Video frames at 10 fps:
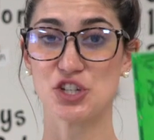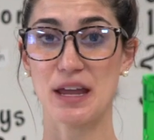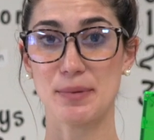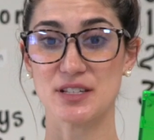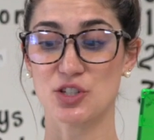
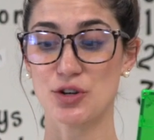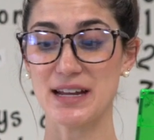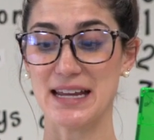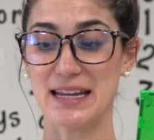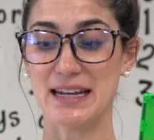shape is
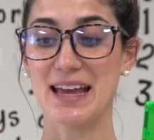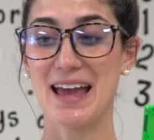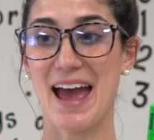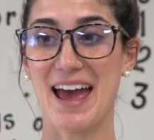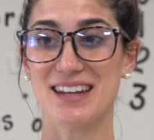green
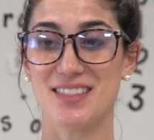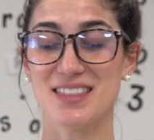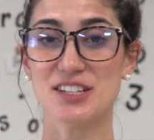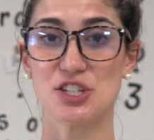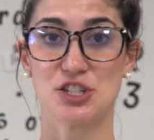and
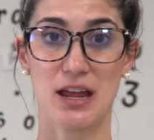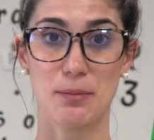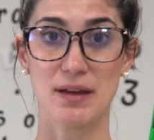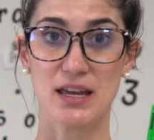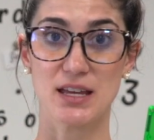this
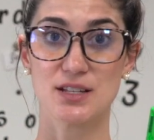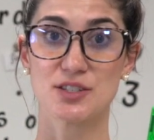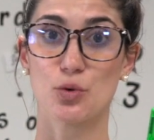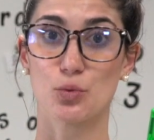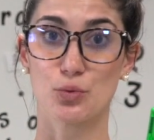shape
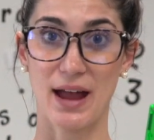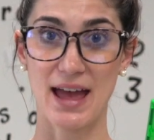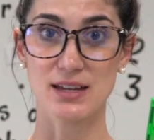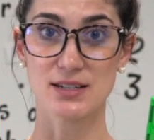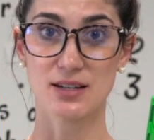is
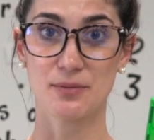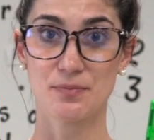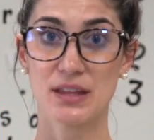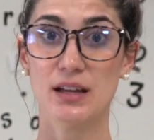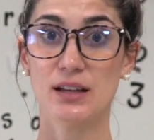red.
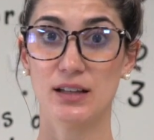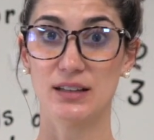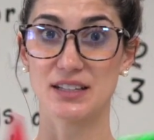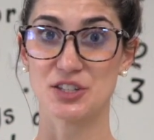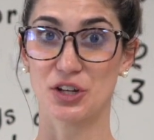
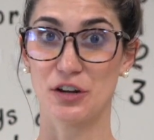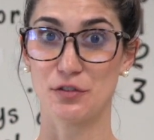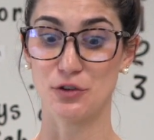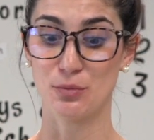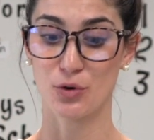Let's look at a
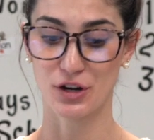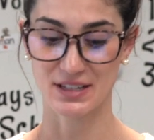few more